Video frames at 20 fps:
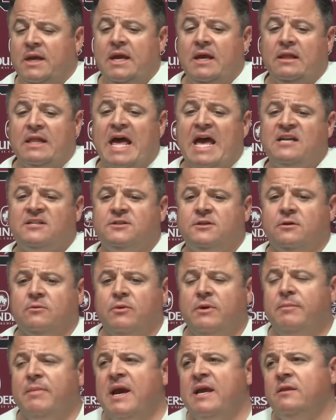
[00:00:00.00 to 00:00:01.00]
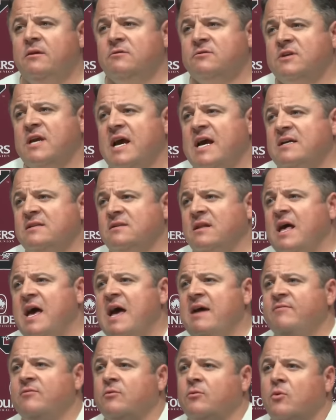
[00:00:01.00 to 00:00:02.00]
Yeah, last year we made those guys
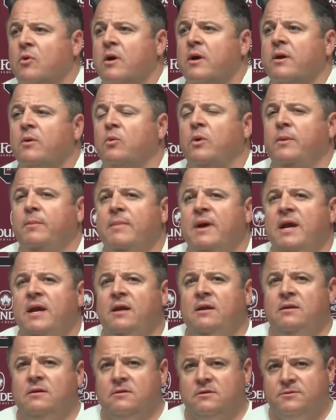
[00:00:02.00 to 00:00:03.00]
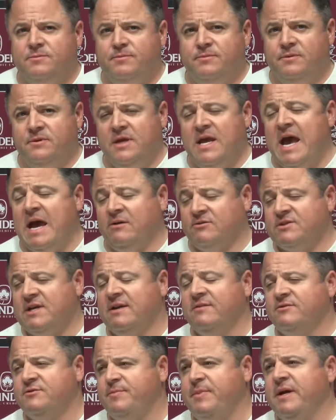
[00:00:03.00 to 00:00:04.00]
live, and we made
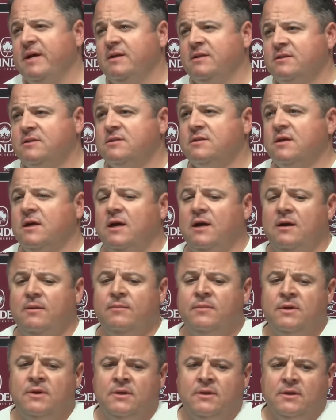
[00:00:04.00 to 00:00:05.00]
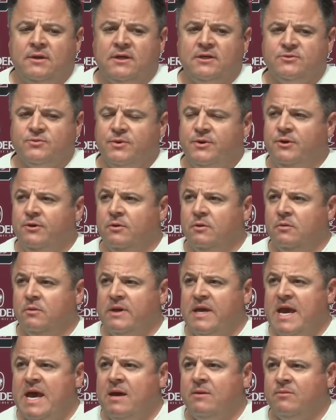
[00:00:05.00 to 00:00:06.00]
outside of Spence because we knew what
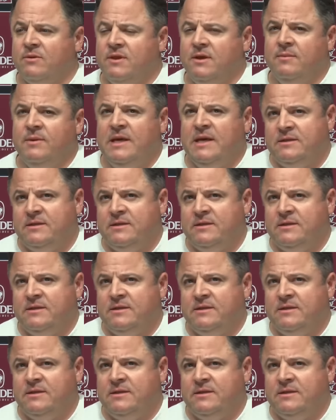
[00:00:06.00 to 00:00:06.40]
we had with him.